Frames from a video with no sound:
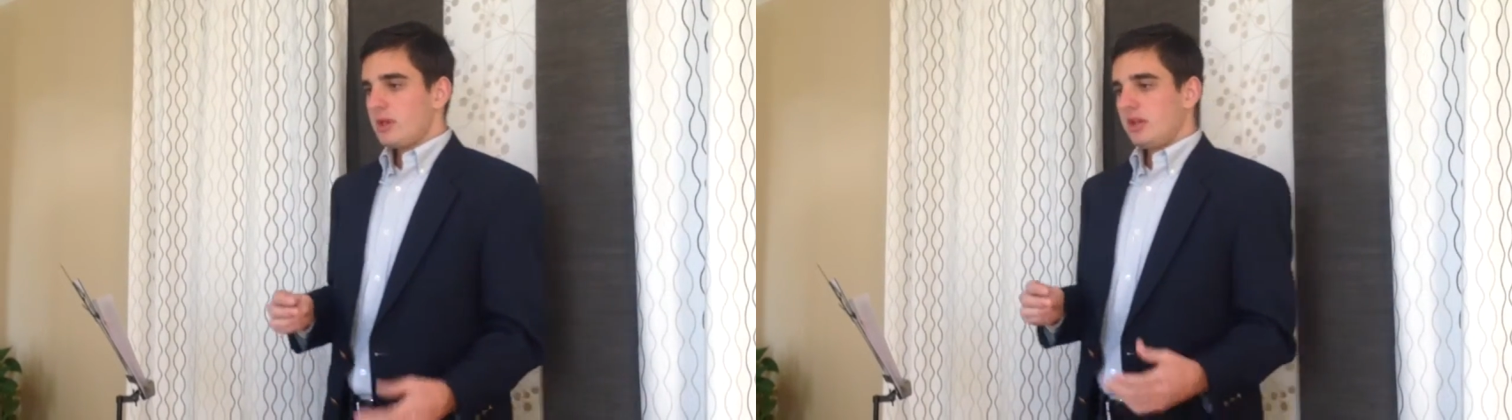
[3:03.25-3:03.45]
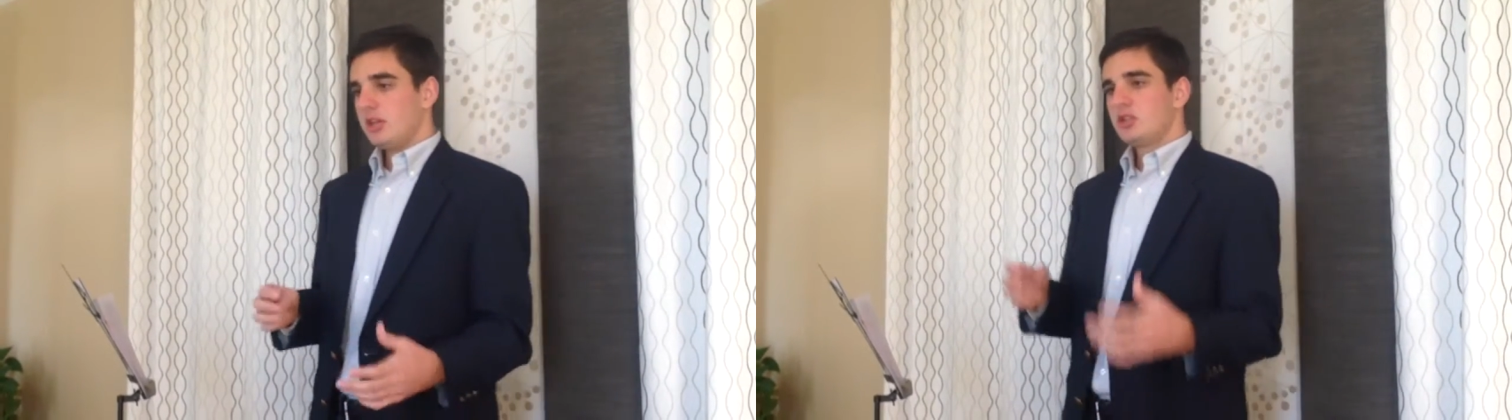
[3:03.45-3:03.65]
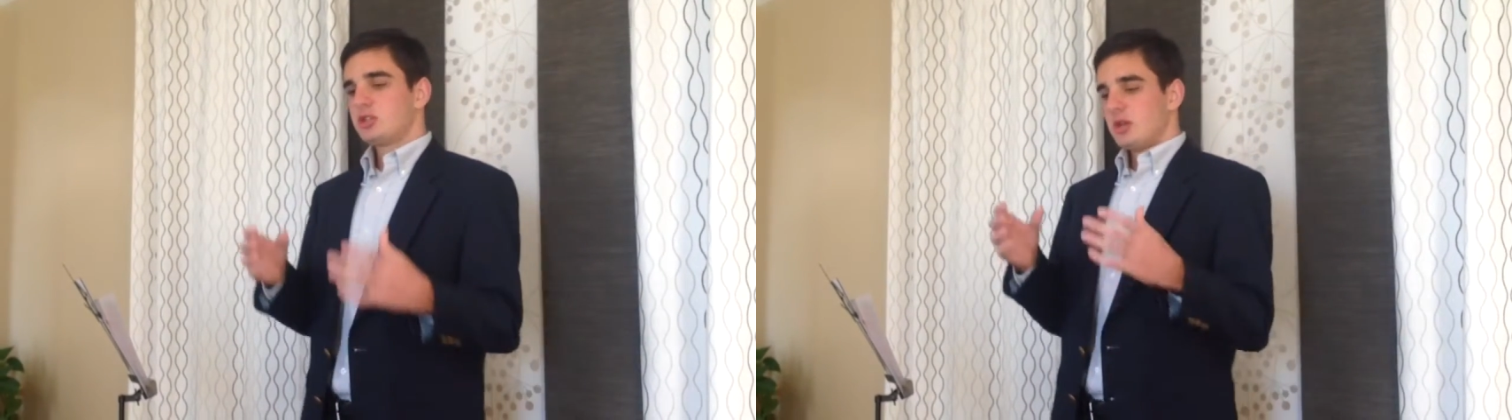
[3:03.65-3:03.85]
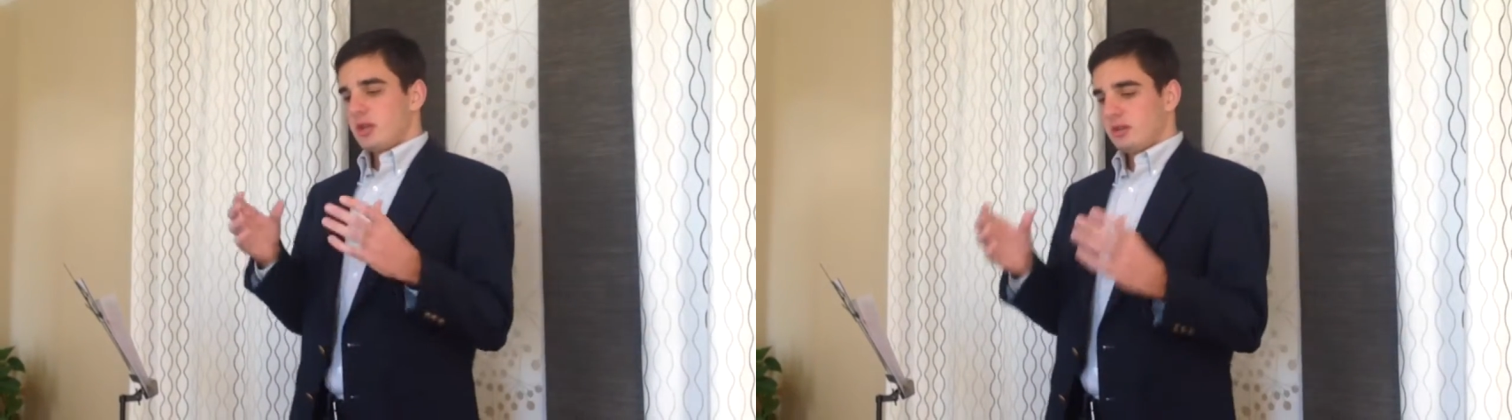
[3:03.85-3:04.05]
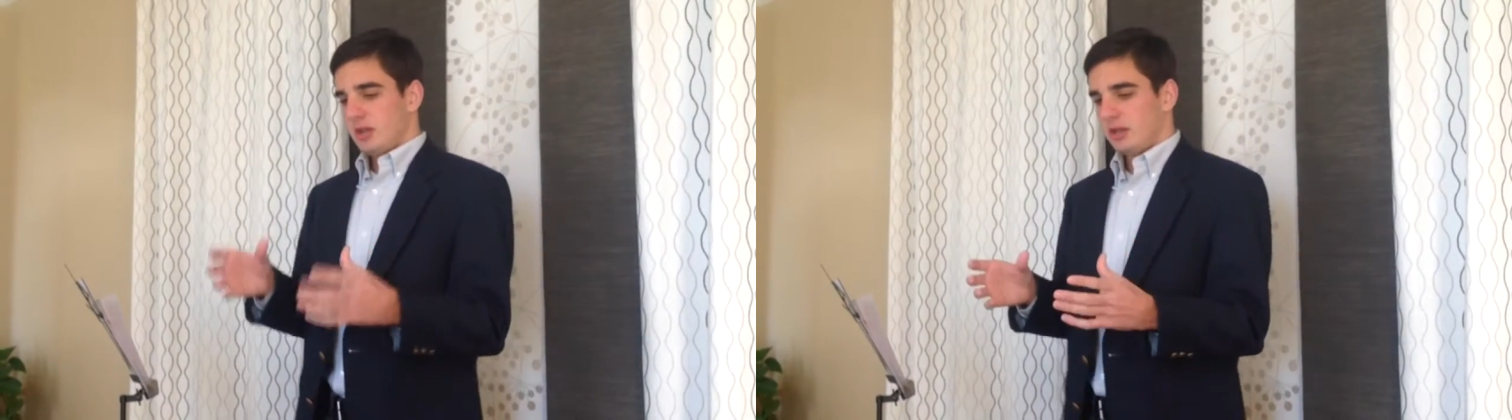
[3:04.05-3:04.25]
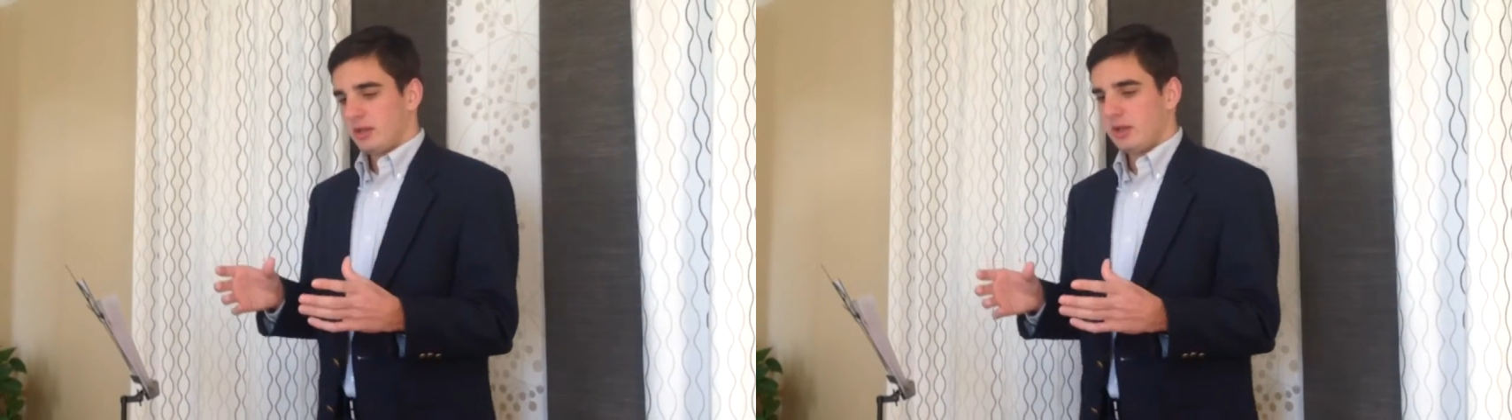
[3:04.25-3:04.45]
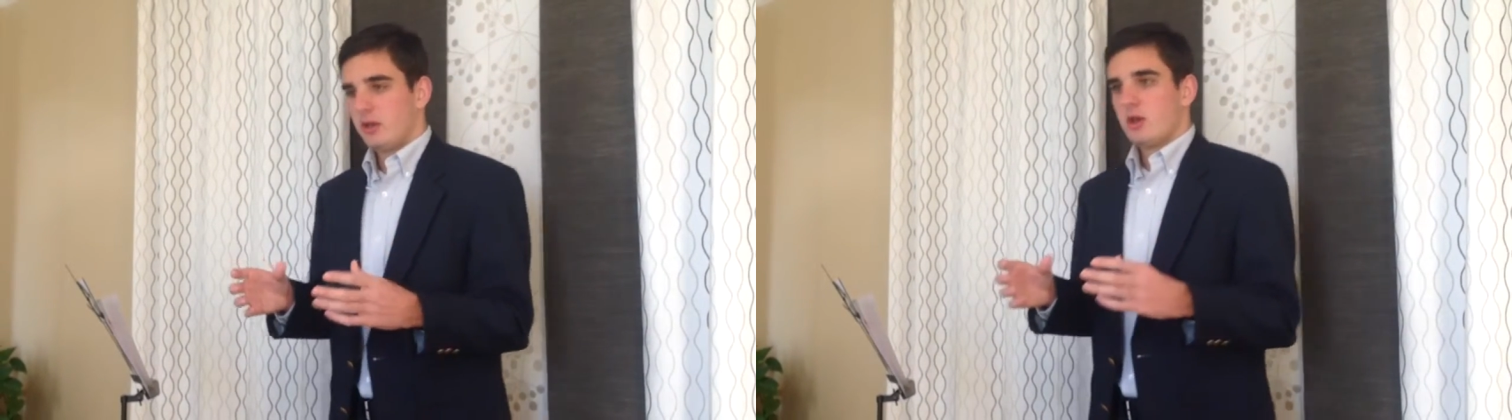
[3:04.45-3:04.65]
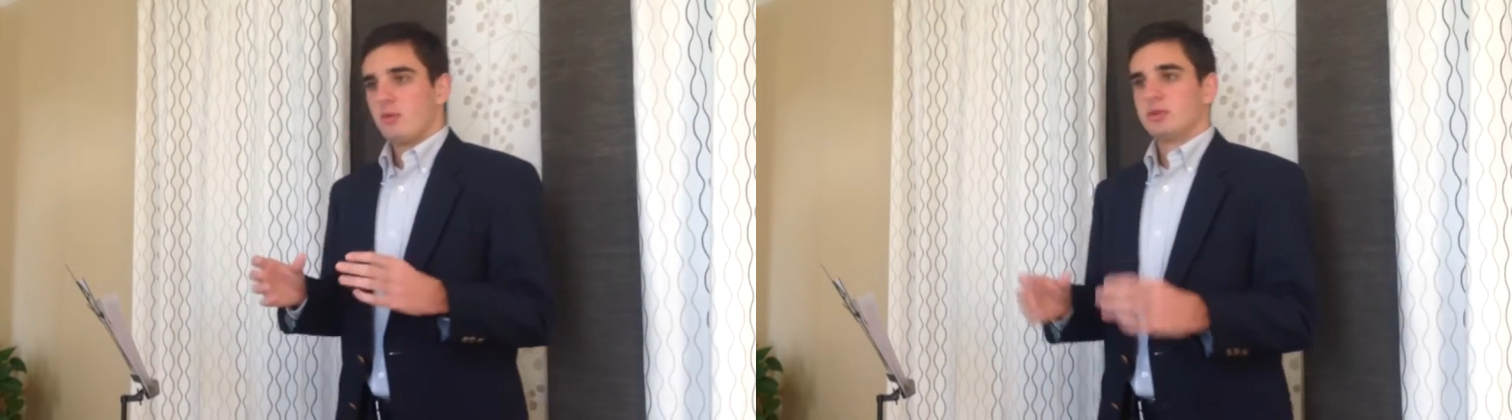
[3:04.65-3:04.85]
Each
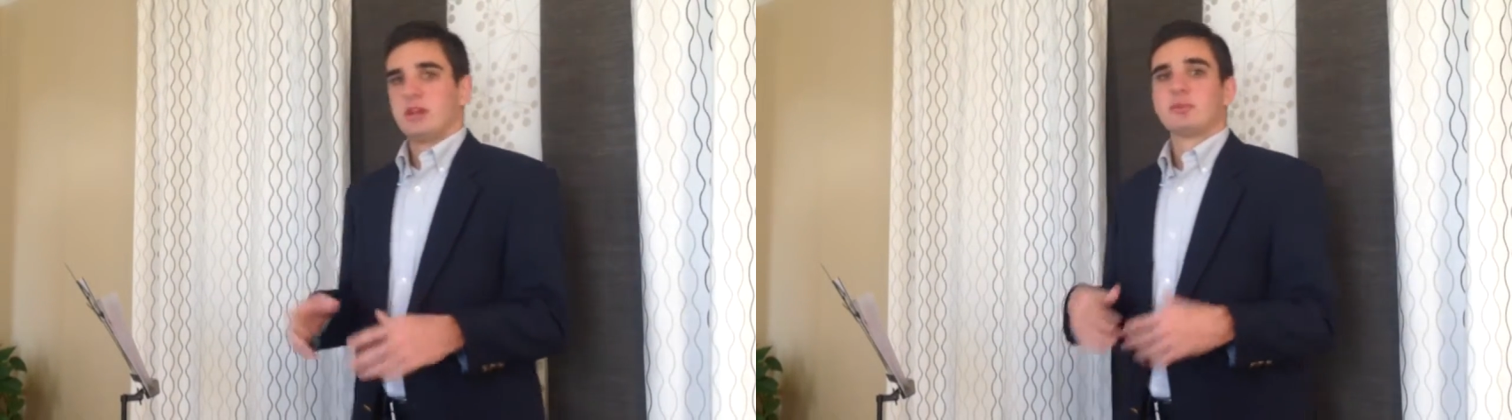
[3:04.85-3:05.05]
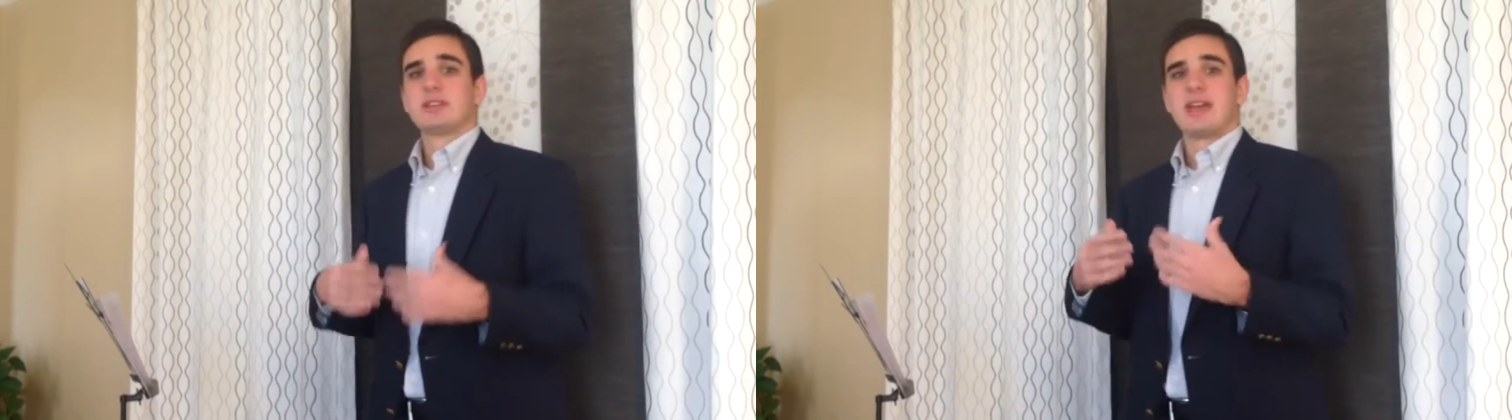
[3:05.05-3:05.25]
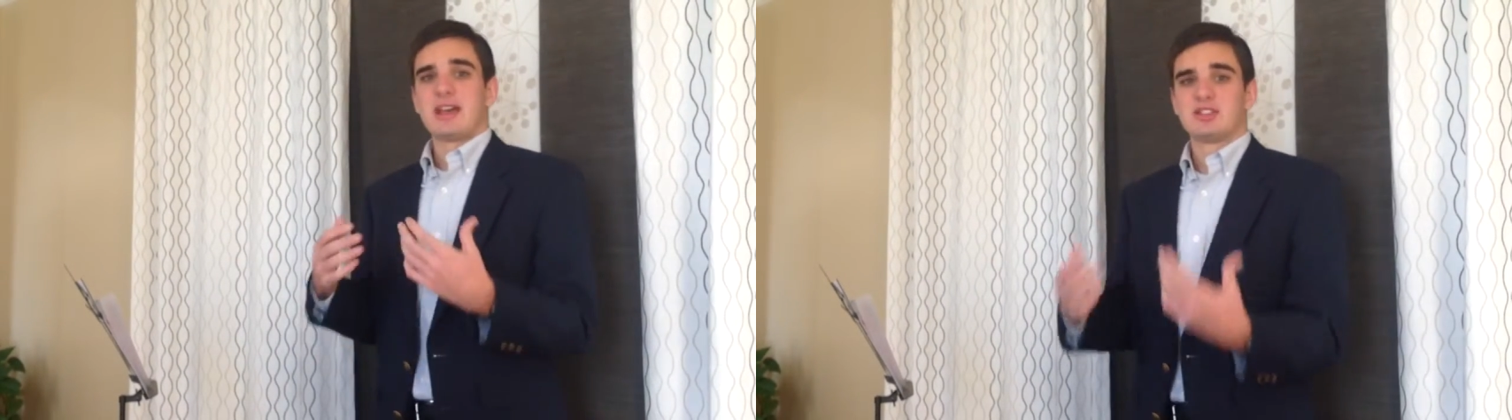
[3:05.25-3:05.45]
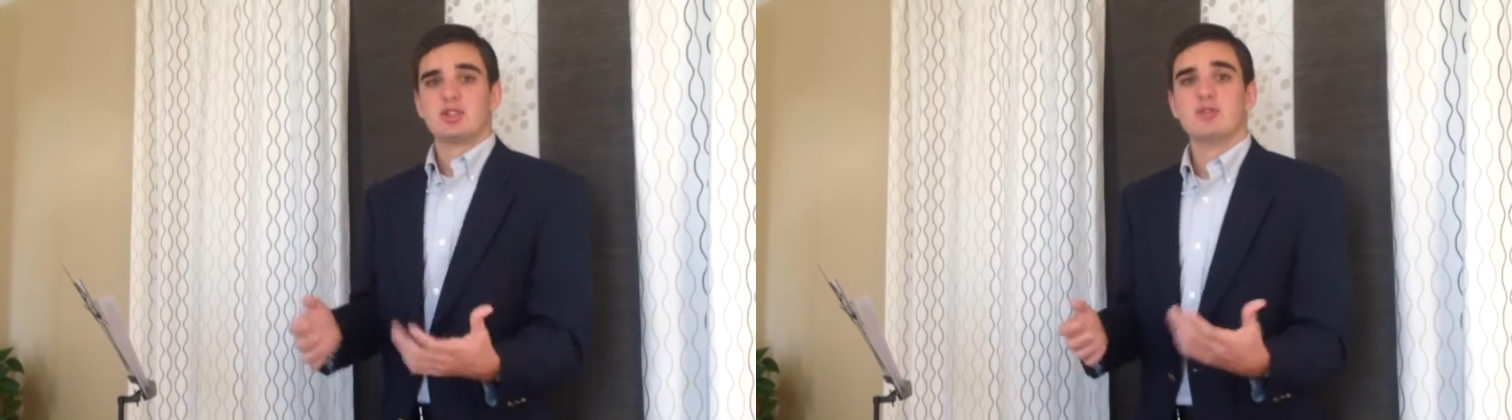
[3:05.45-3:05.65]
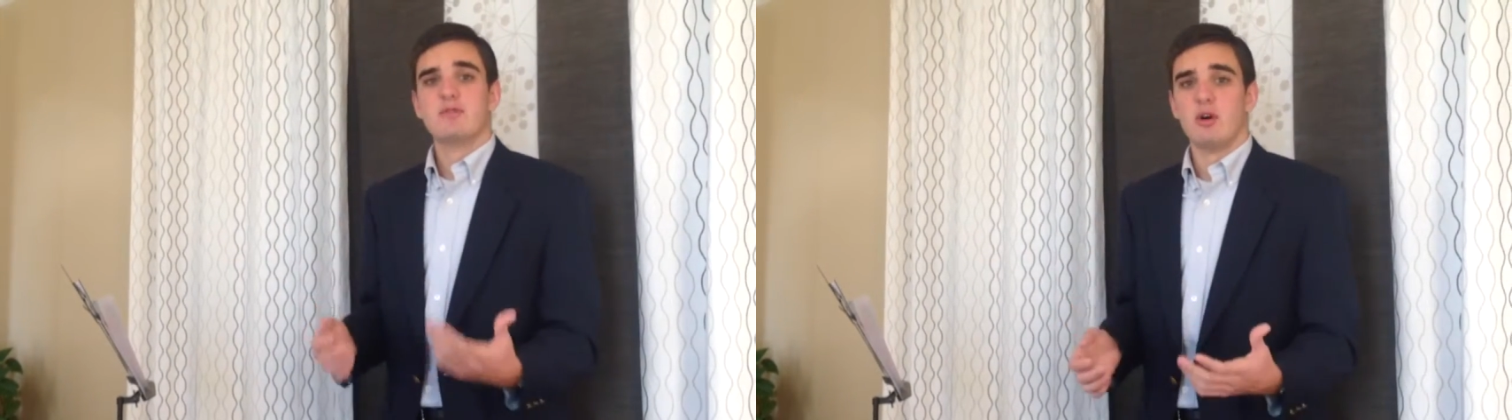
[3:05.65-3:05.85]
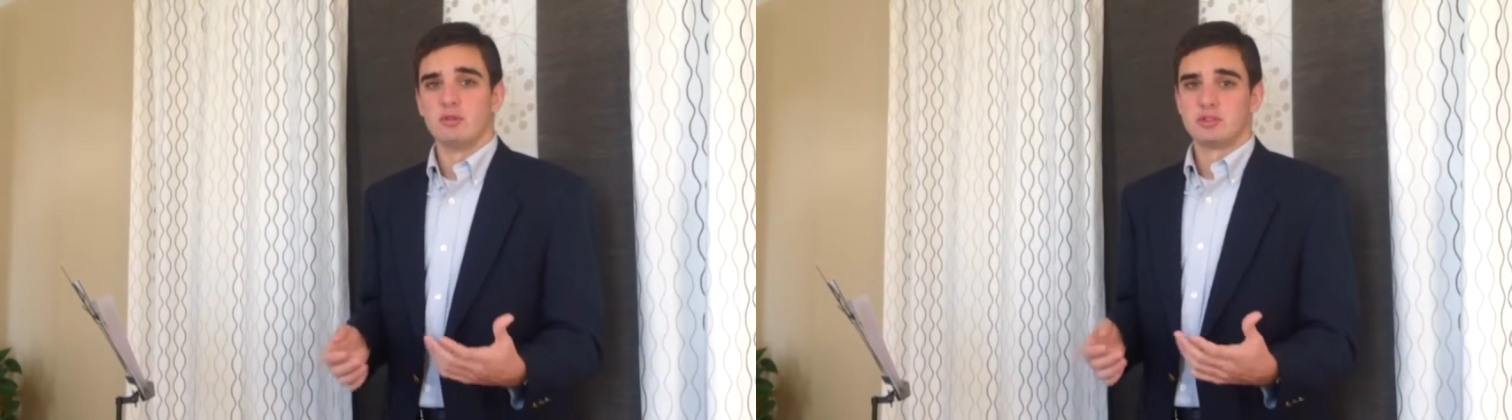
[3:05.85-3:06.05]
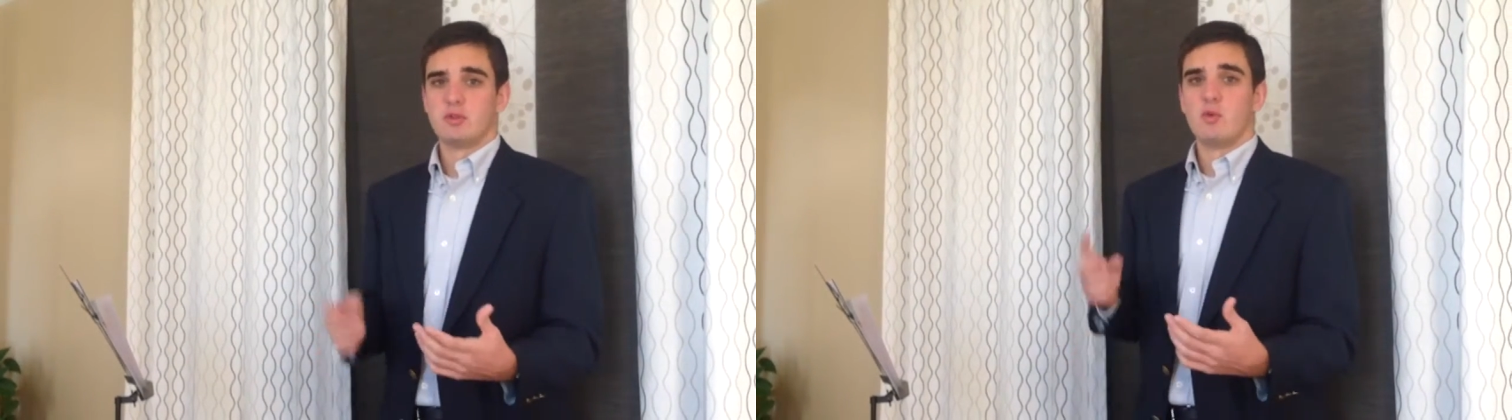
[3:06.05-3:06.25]
delegate was able to cast 2 votes.